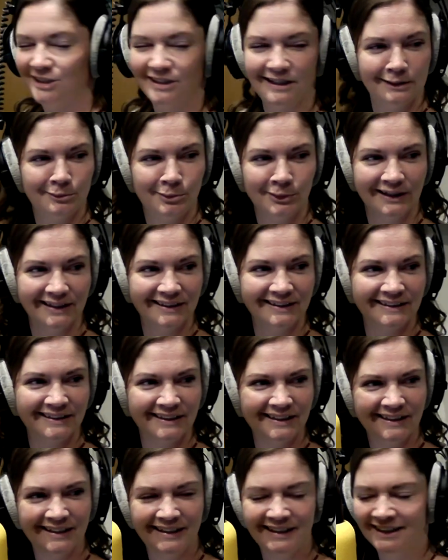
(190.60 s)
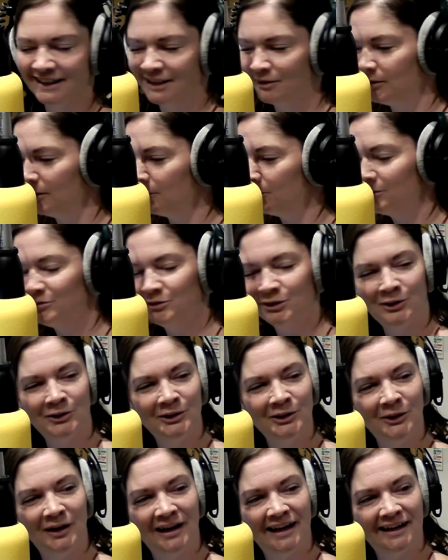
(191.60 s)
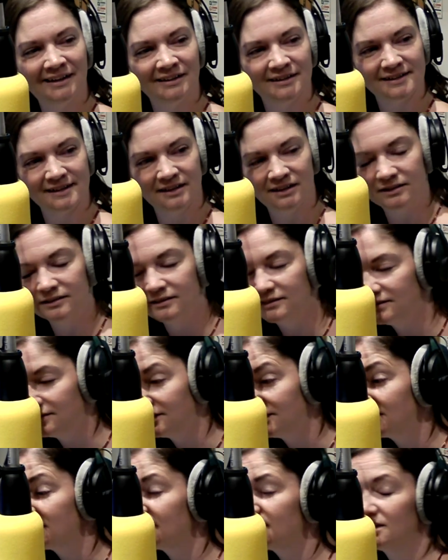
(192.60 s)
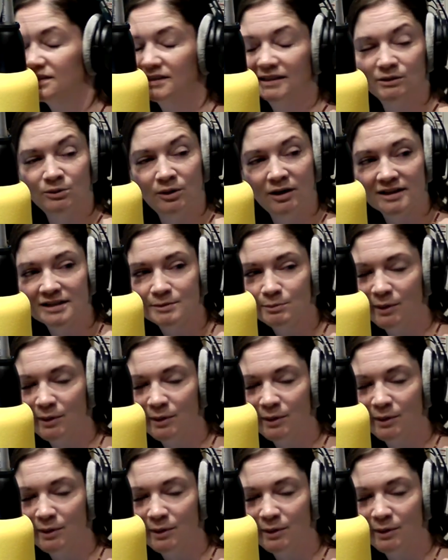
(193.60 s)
sheepish. I'm like, what have you got in your hand? It's like, oh, a little ice